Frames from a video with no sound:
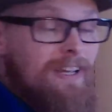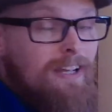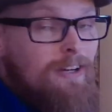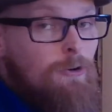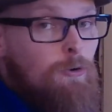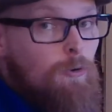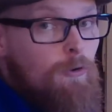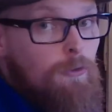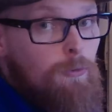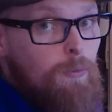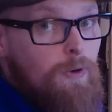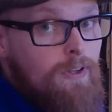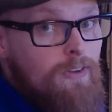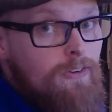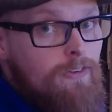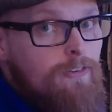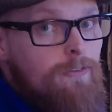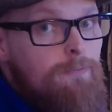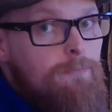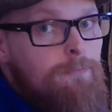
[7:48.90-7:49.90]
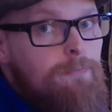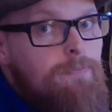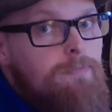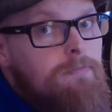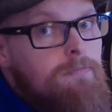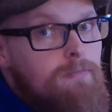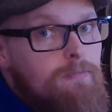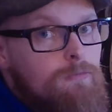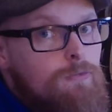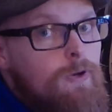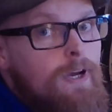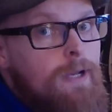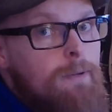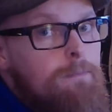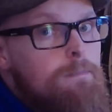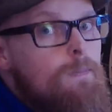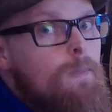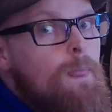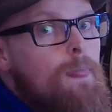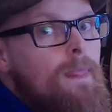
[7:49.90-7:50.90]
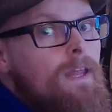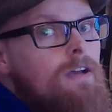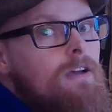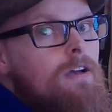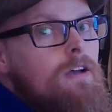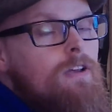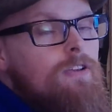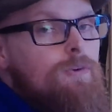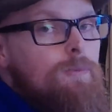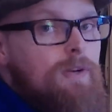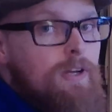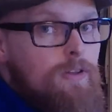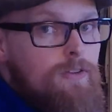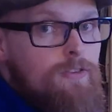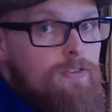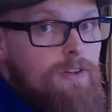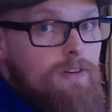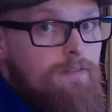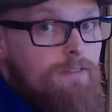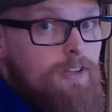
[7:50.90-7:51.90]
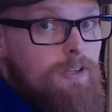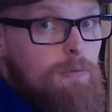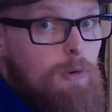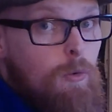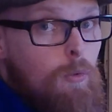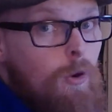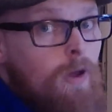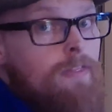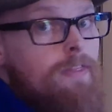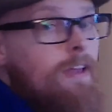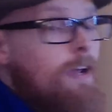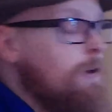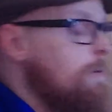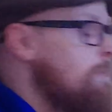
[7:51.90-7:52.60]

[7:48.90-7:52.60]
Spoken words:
ignore the 1s, right? So we know there's an invisible 1 there.